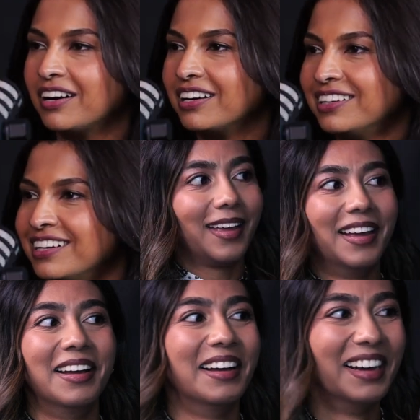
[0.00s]

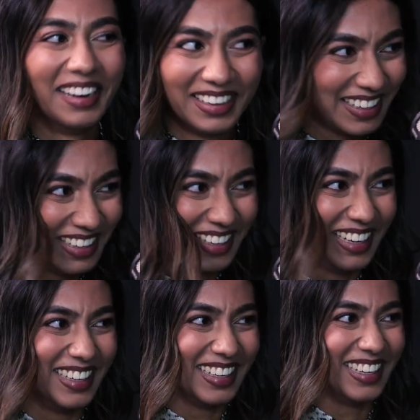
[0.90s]
have we
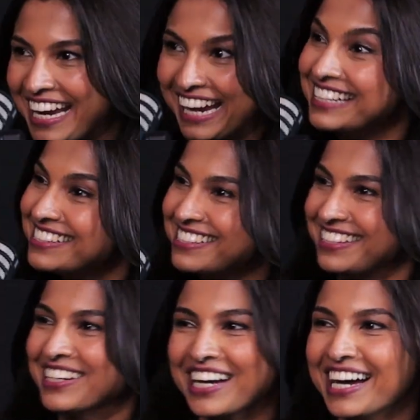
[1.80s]
actually changed?
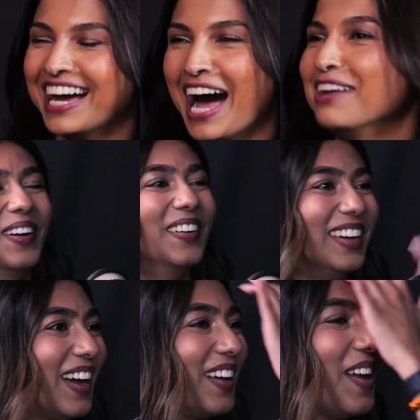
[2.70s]

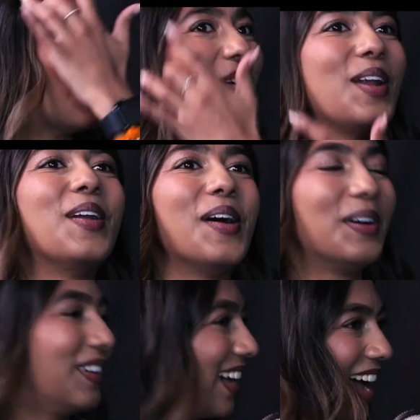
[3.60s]

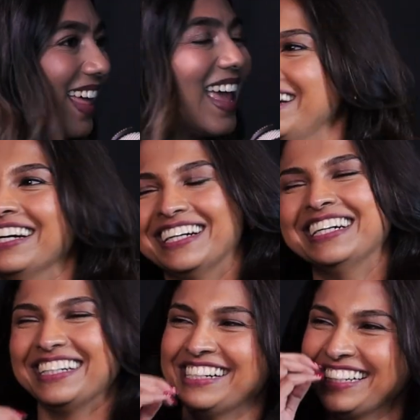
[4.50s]
No. Not
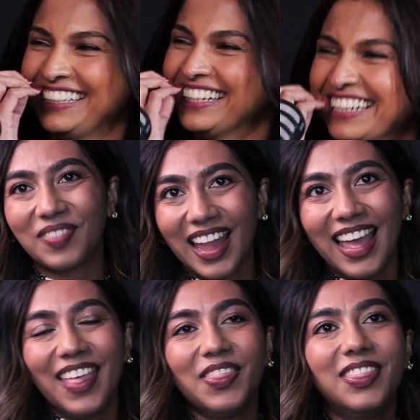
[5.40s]
there.
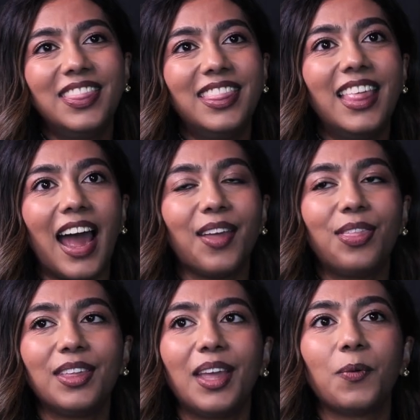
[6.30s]
I
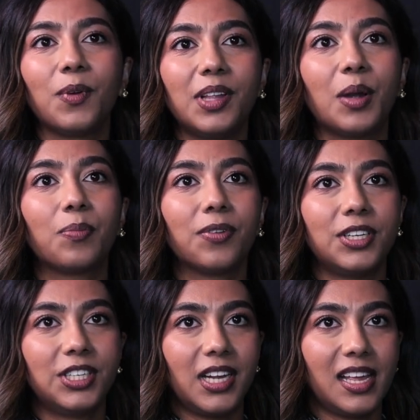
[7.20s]
think they really
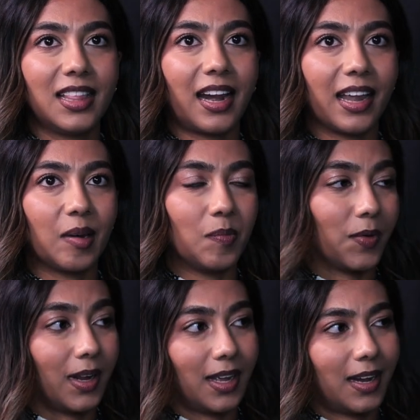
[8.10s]
appreciate that I can
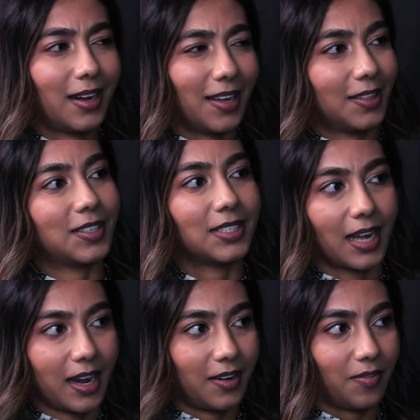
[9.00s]
bring in another
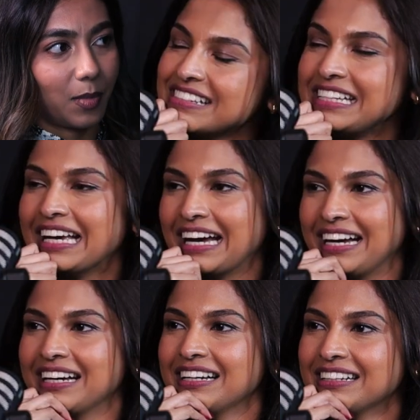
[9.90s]
side of me,
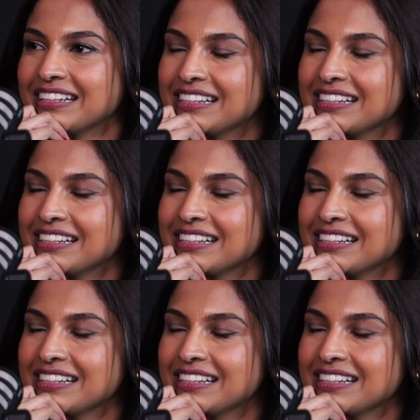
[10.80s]
because,